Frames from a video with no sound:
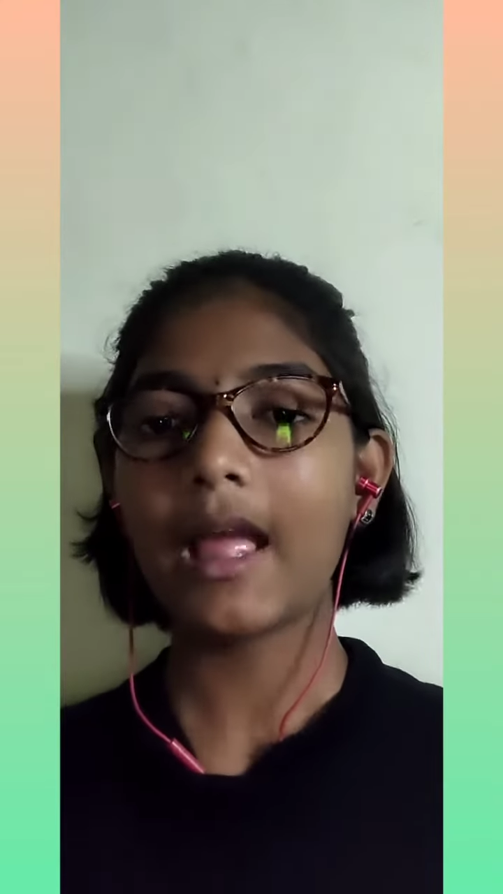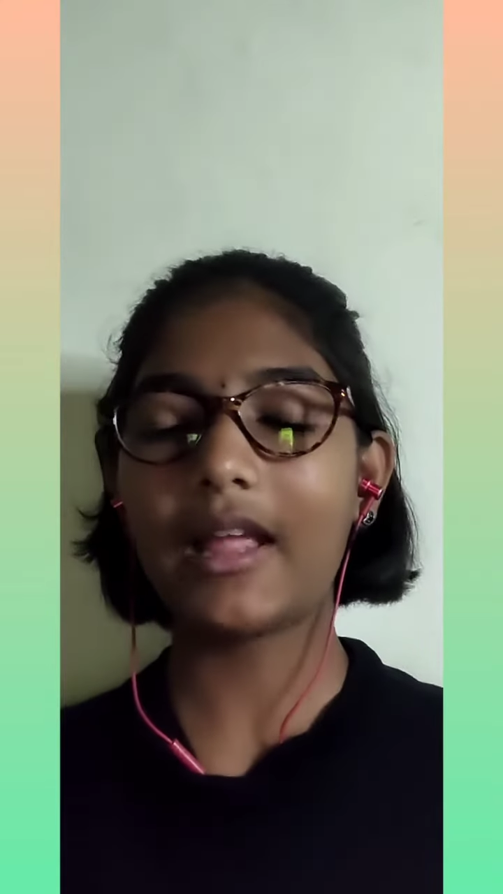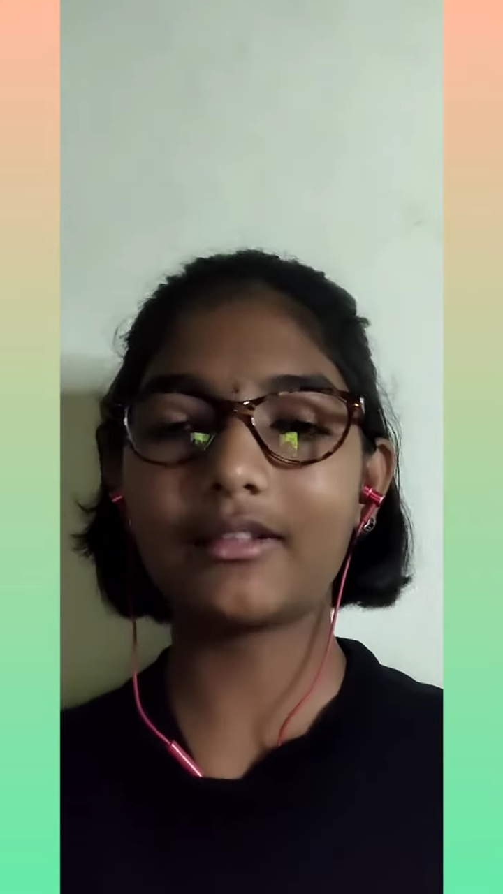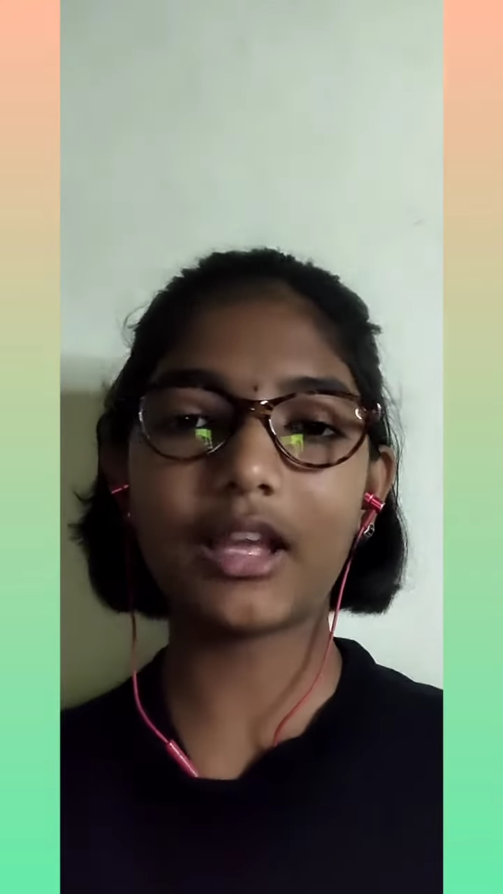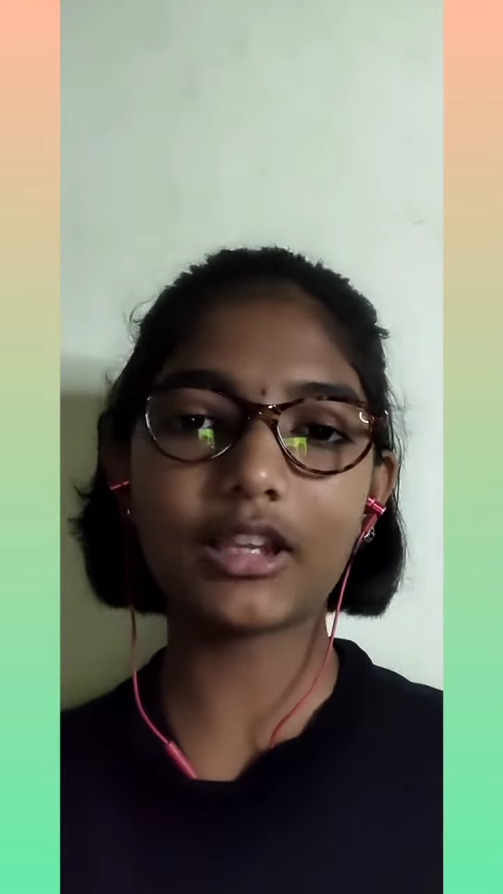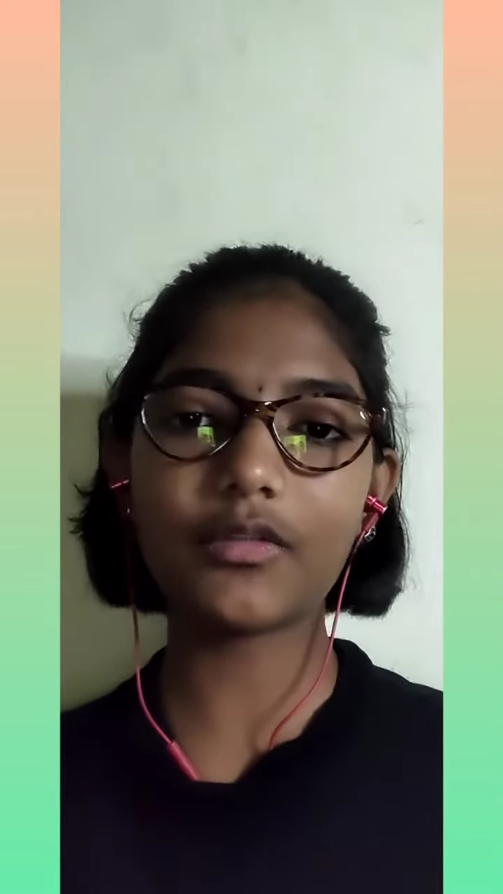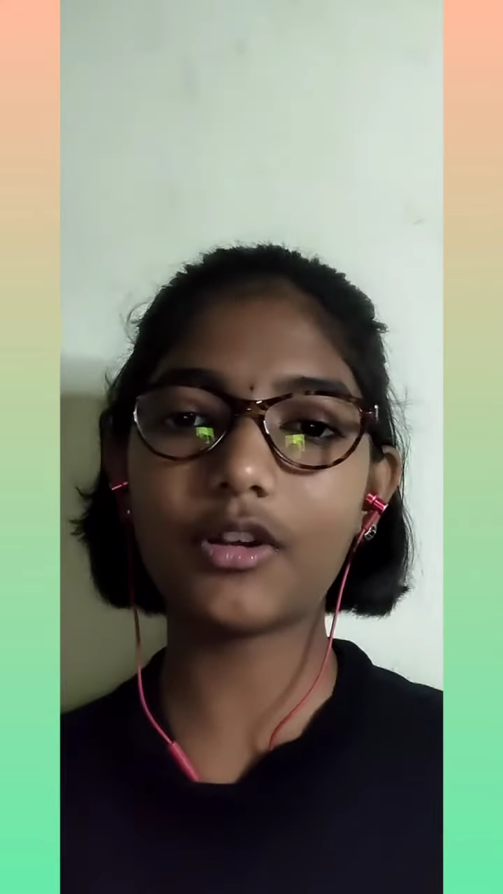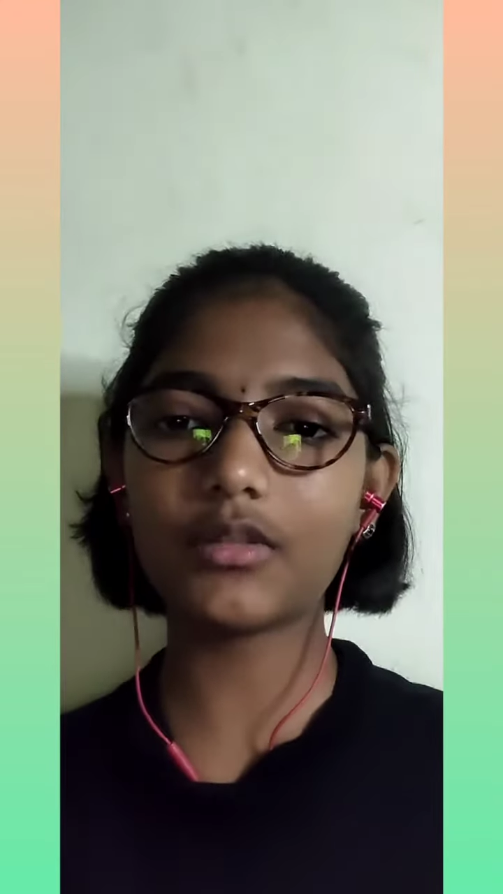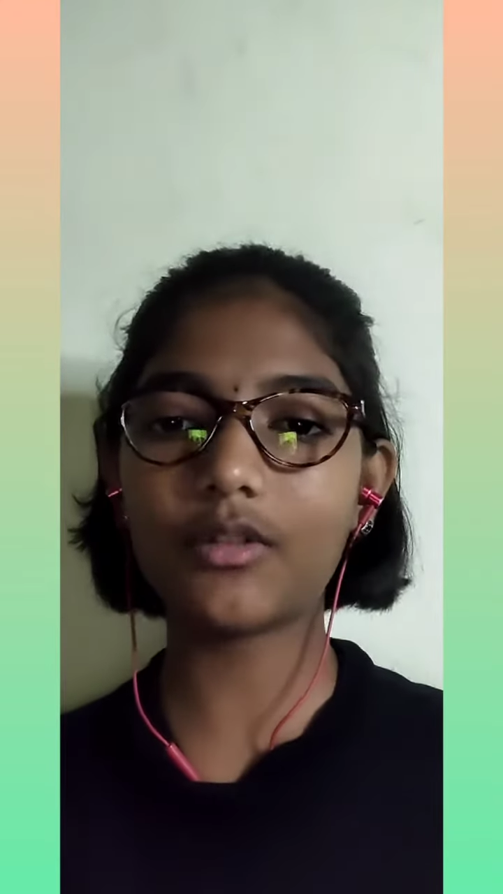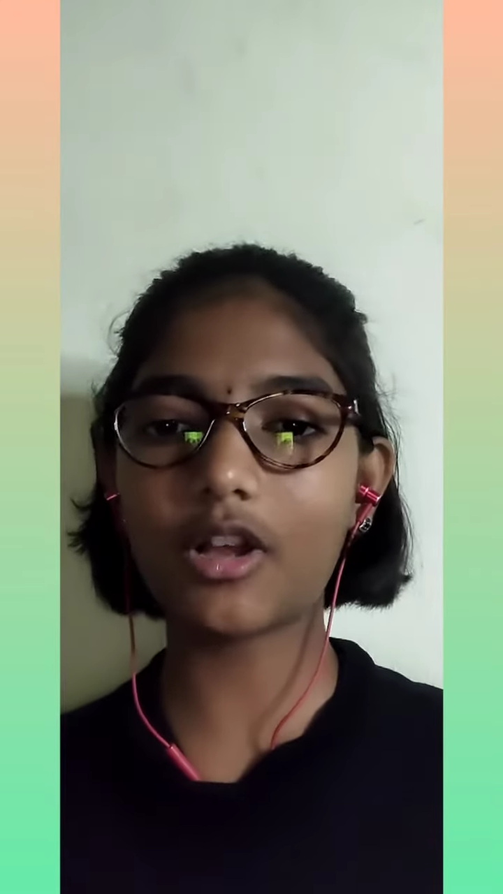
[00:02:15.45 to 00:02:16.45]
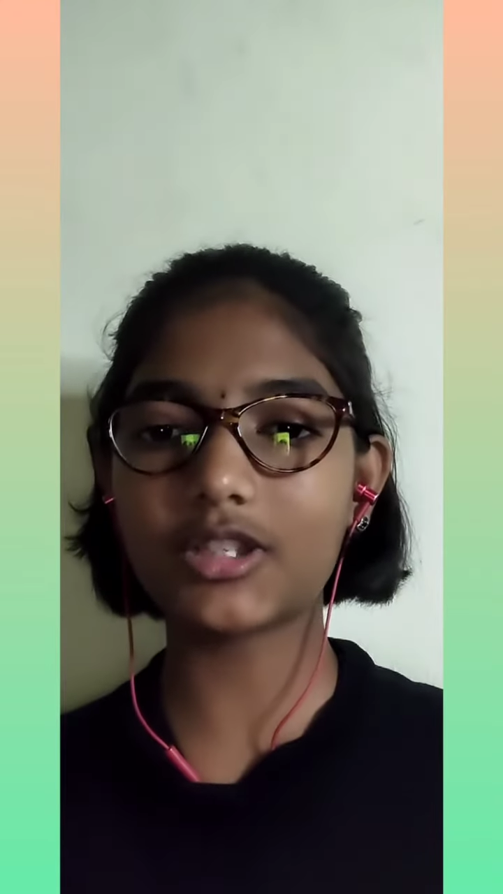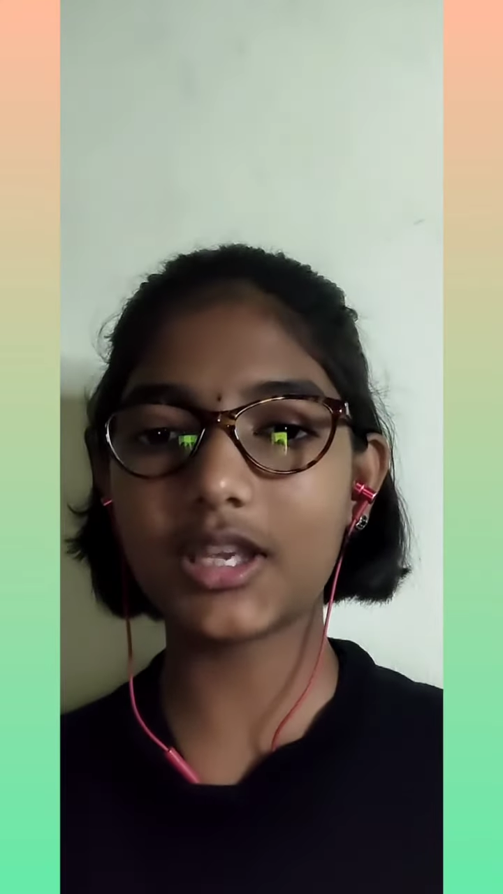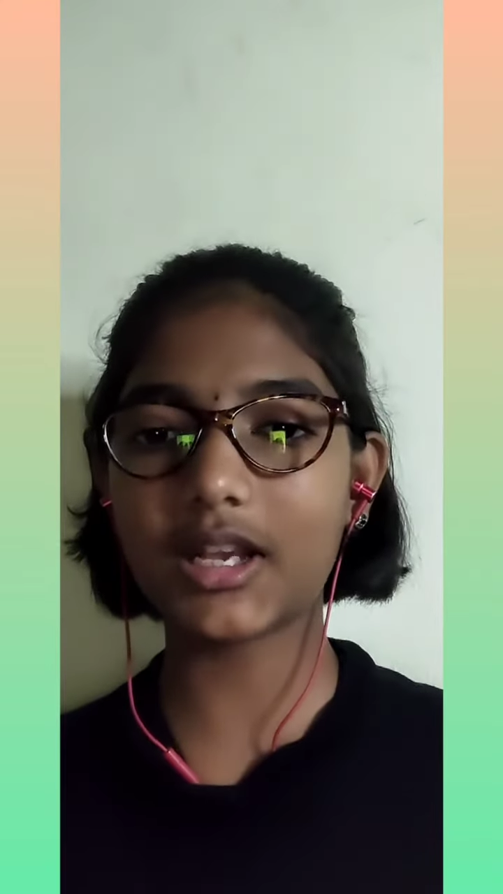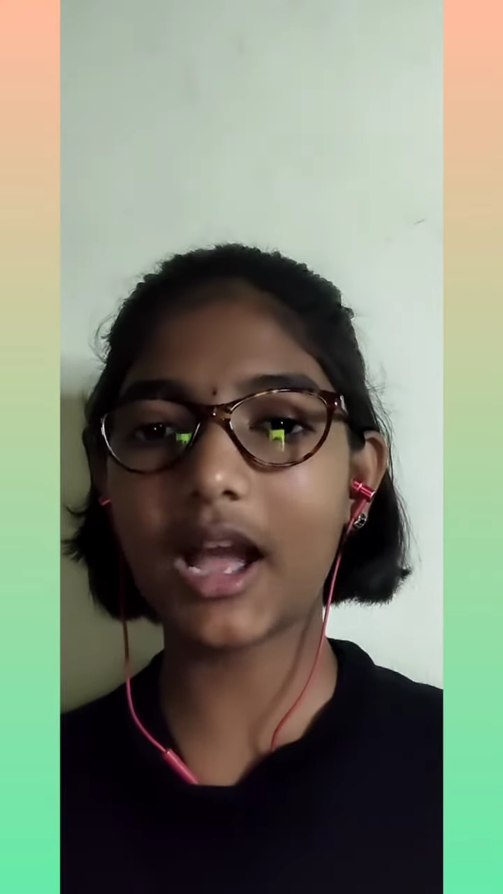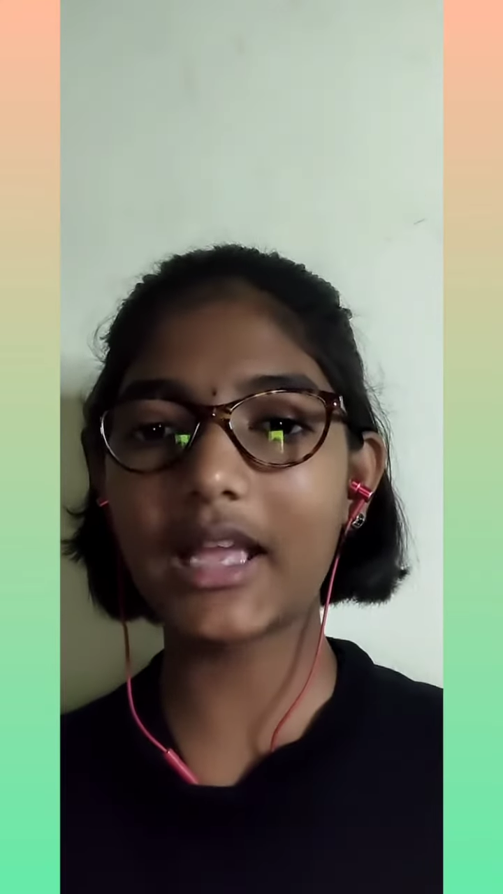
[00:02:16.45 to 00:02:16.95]
And thank you for
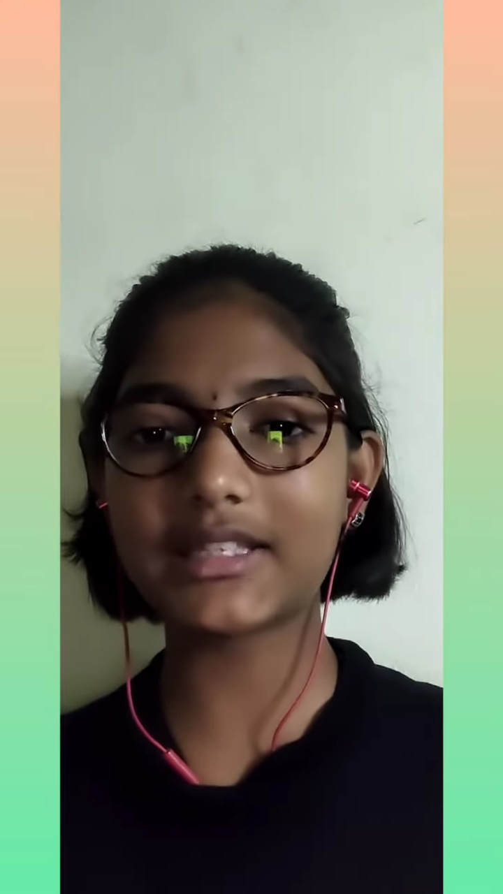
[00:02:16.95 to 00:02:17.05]
watching, guys.